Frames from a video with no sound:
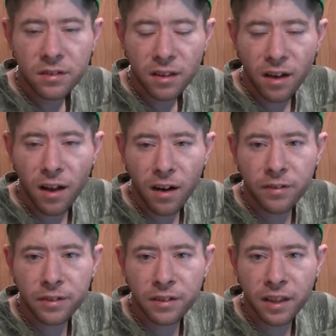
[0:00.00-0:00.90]
a lot
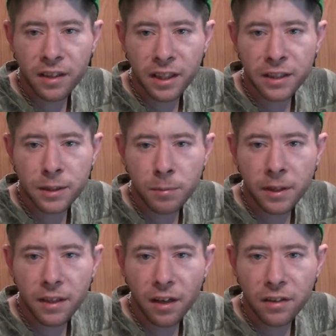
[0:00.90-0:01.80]
of us think needs to
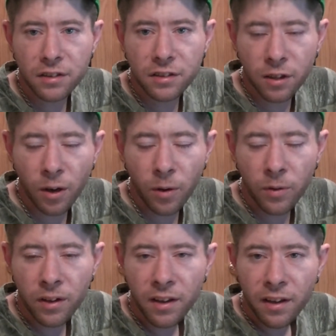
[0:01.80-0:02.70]
be done.
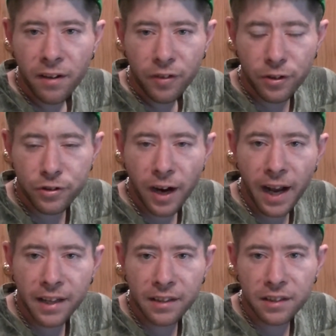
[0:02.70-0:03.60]
So if you're
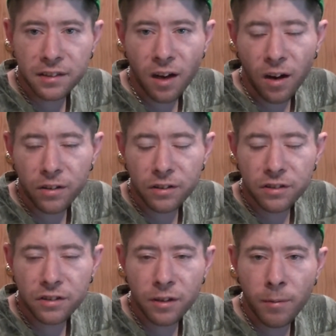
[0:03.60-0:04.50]
dragging this 100
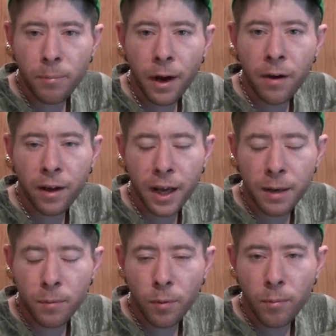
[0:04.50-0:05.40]
and some pound
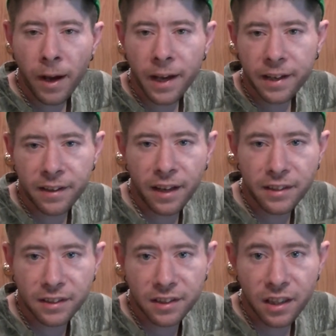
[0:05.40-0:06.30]
animal back and they
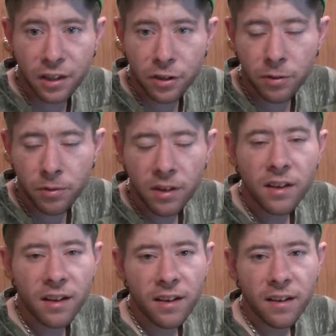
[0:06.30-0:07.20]
see you,
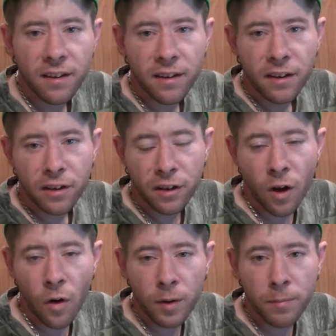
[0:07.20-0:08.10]

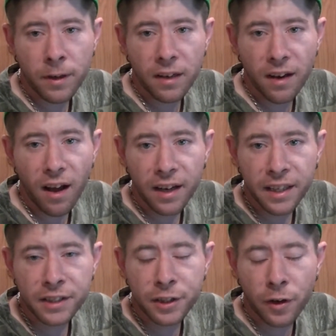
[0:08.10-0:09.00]
it'd be a lot
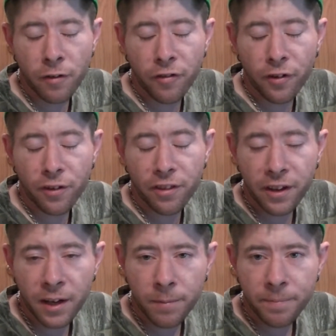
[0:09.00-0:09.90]
easier for
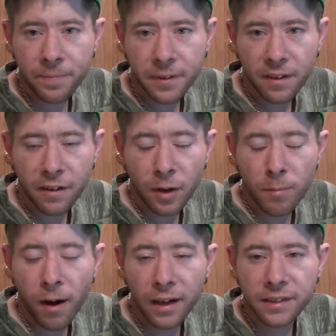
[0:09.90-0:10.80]
them and their
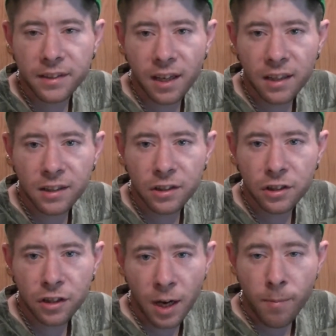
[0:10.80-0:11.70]
mindset to
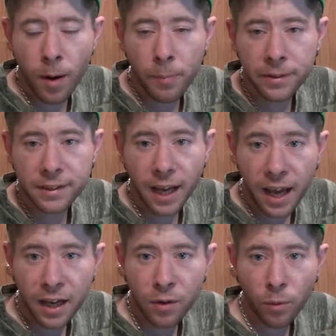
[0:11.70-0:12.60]
just come up and
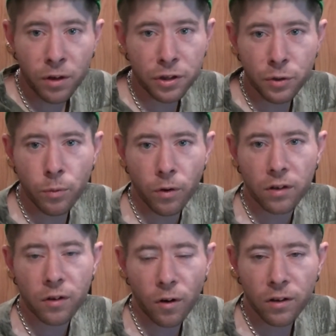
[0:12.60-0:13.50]
take what you
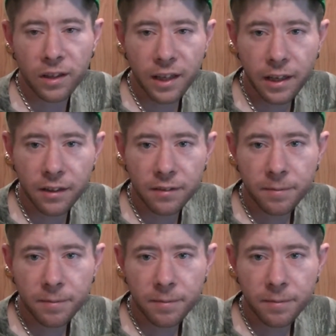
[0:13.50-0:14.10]
worked hard to get.